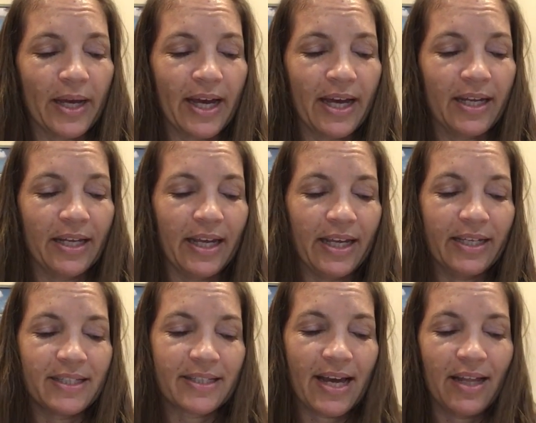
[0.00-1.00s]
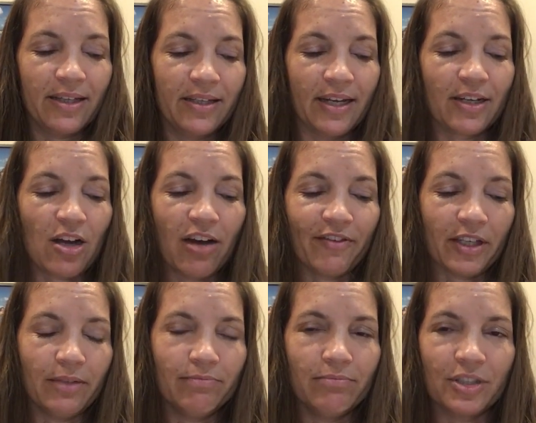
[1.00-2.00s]
I had a salad and
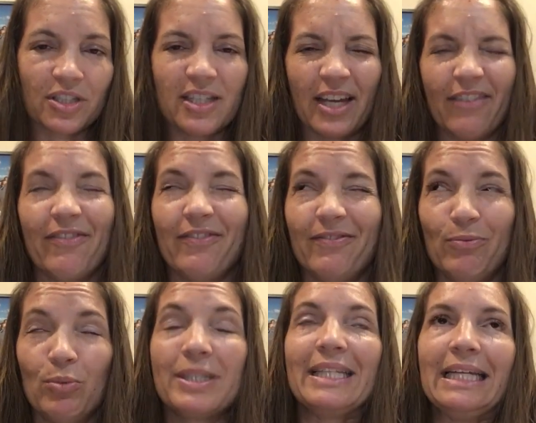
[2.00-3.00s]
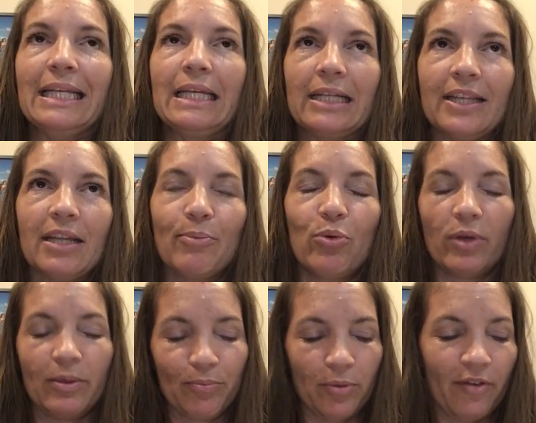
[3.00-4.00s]
coffee, which I say I was eating it at that
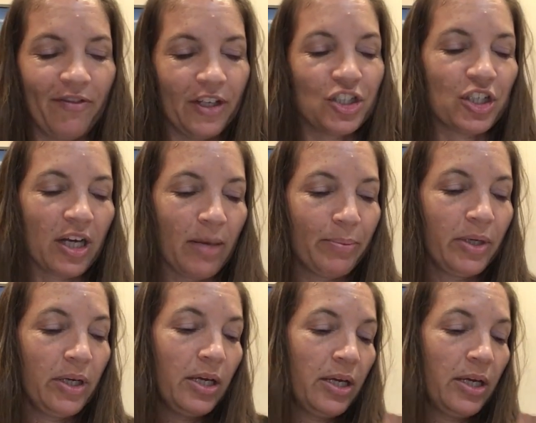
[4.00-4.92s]
point, finishing up,